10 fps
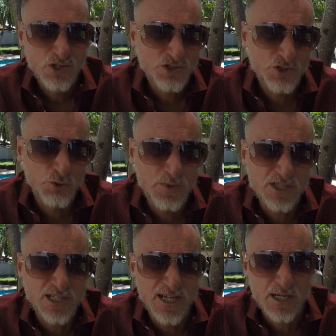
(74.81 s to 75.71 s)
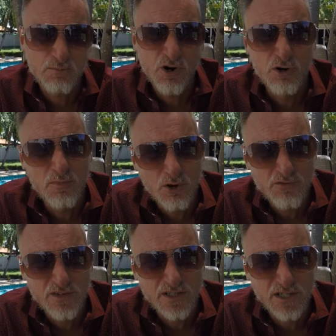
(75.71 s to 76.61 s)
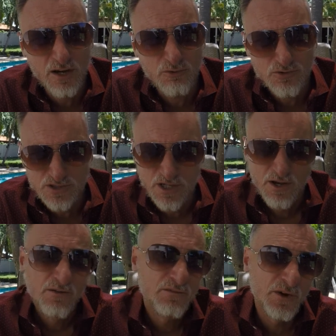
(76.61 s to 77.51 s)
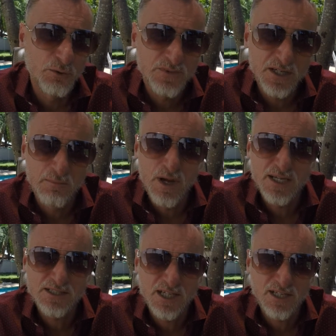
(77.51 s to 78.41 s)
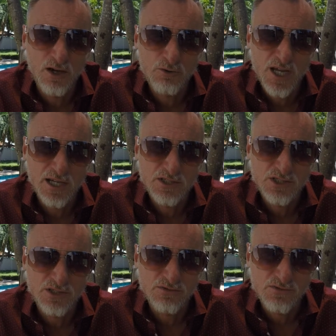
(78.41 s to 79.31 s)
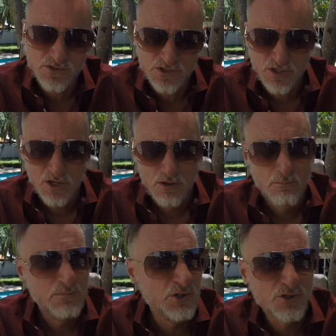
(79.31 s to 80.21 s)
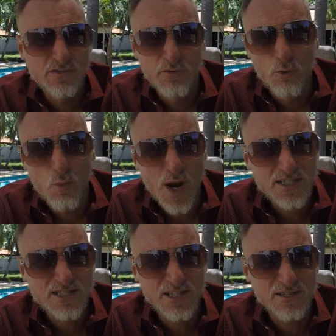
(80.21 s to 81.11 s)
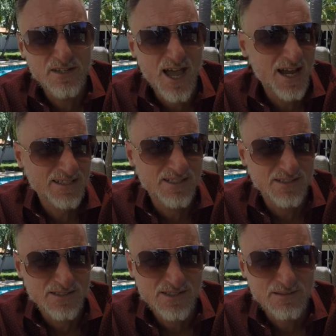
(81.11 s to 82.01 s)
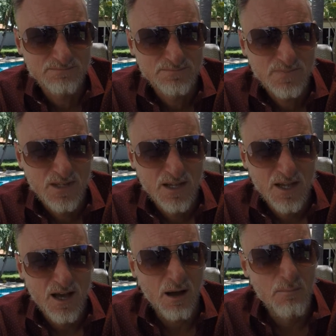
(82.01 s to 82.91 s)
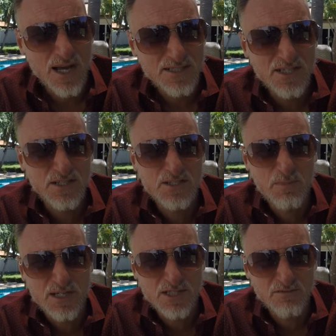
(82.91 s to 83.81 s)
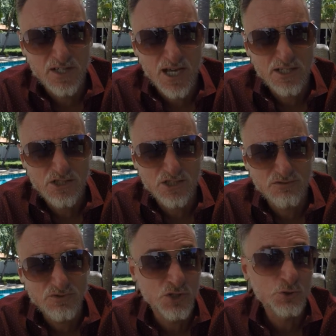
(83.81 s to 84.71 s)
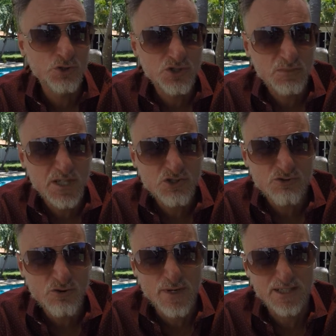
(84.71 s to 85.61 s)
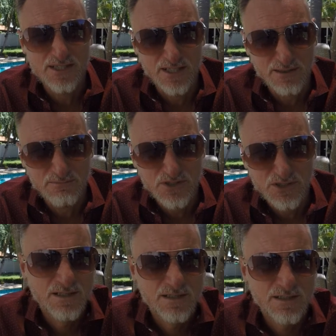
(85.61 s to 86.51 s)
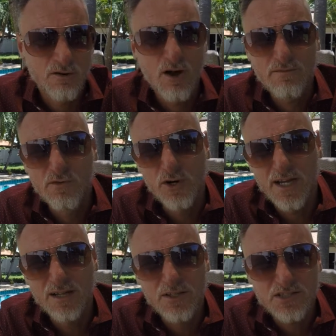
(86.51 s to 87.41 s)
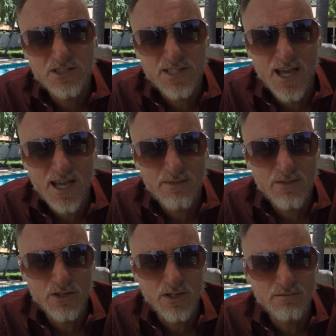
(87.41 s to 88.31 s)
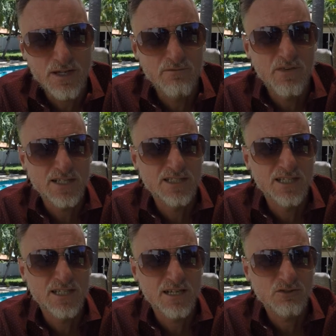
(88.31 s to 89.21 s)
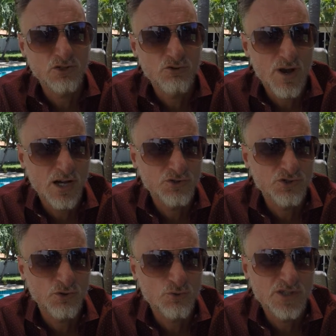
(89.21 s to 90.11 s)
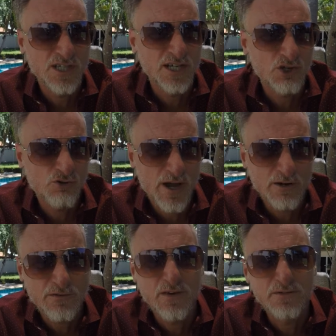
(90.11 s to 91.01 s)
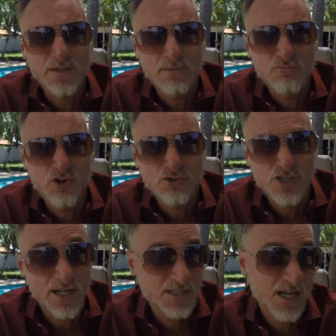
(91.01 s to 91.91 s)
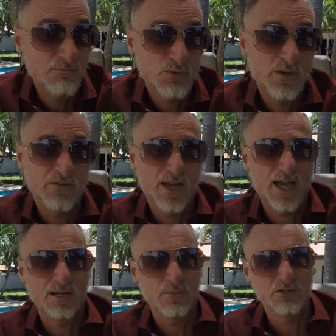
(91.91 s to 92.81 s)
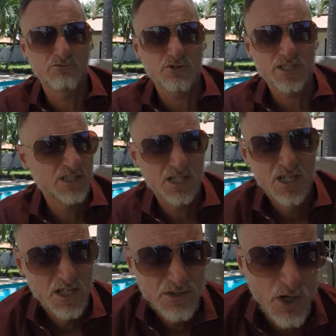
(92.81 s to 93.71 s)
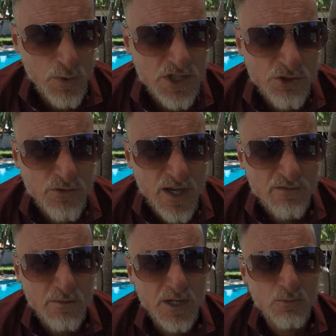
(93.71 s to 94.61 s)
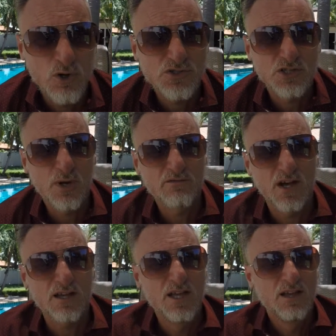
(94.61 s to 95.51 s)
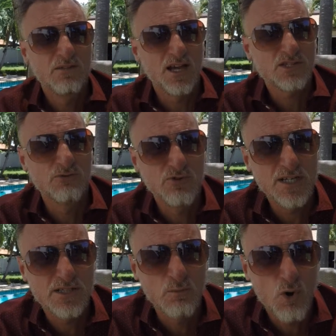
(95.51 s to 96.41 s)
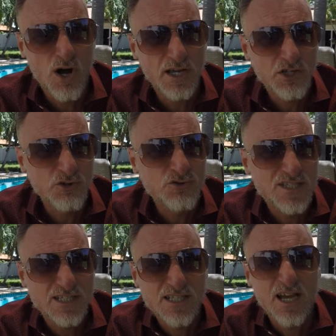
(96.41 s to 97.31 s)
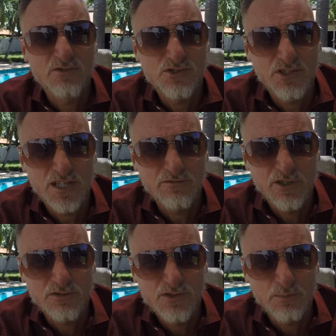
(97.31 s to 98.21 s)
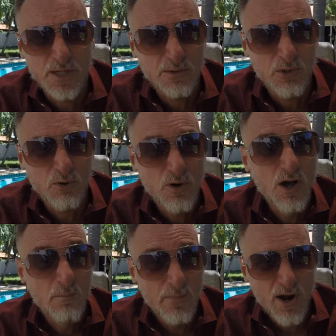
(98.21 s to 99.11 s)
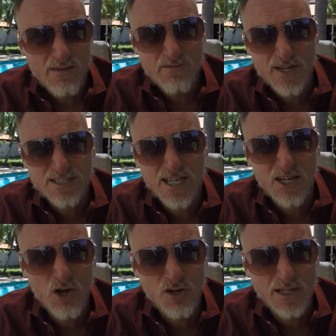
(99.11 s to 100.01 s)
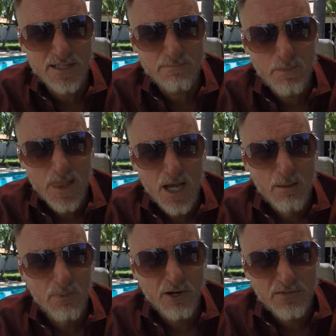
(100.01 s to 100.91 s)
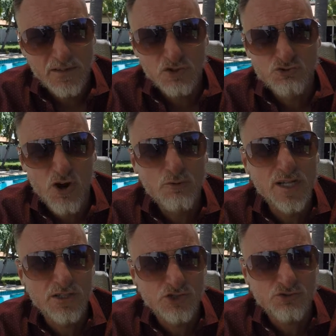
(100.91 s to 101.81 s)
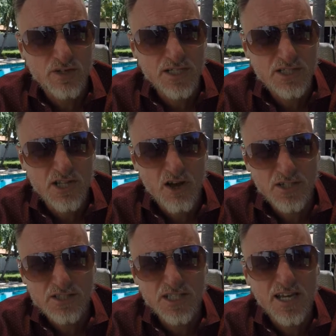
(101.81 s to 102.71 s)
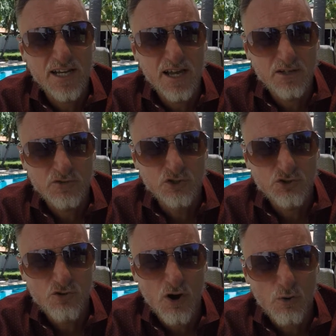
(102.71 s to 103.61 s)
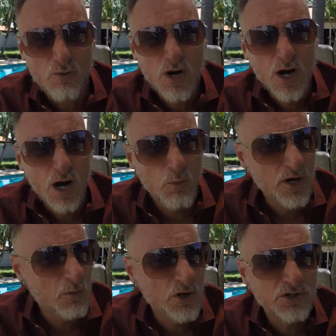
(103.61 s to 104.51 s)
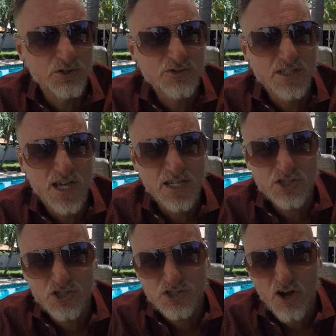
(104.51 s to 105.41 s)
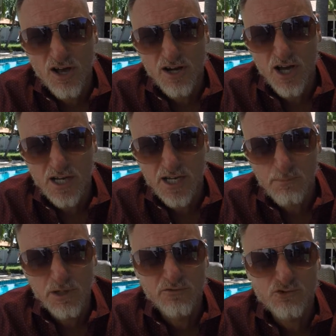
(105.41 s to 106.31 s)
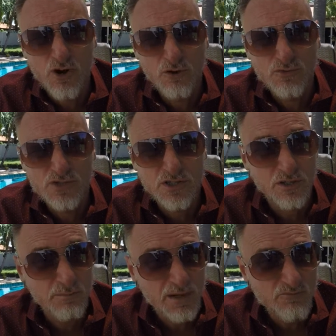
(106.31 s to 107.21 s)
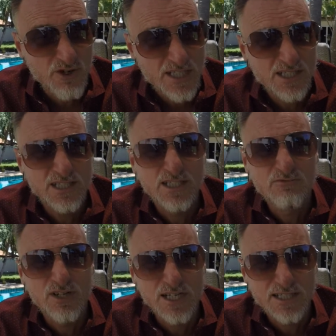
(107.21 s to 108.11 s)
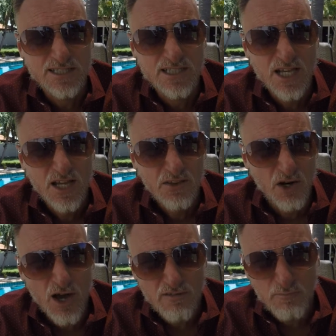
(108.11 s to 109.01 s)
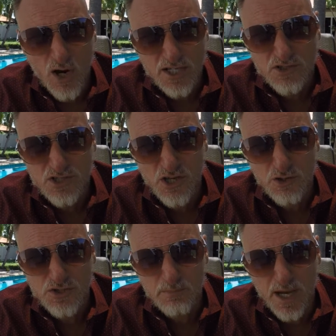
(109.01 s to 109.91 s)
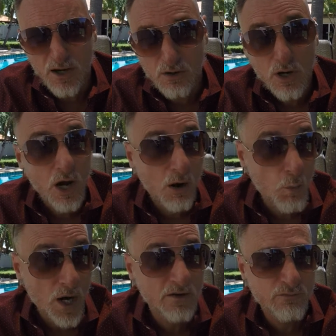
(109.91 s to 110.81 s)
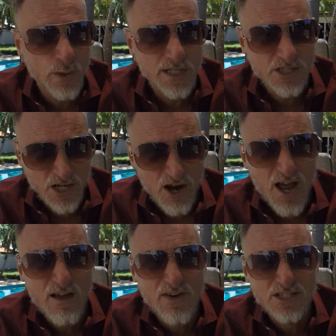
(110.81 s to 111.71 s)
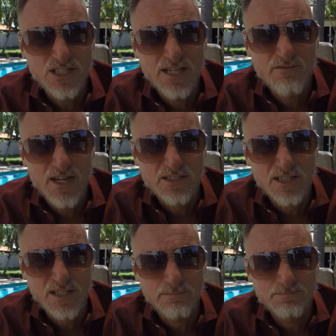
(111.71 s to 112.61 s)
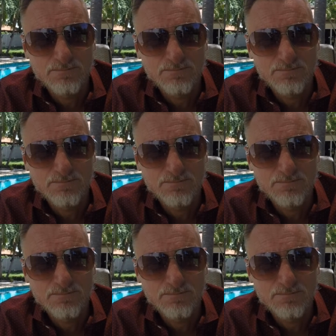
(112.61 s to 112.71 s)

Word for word: Super slick promo videos filmed in amazing locations, beautiful Western actors, amazing specification, too good to be true, it seems. Now, I fully understand that investing in crowdsourcing, crowdfunding projects comes with an element of risk. No issue there for me whatsoever. That's the reason why huge discounts are given to people by investing early. But I think the drone industry is starting to get out of control. And what I want to do today is just highlight a couple of drones that have been recently released that I have my concerns about, and one of which I have actually invested in.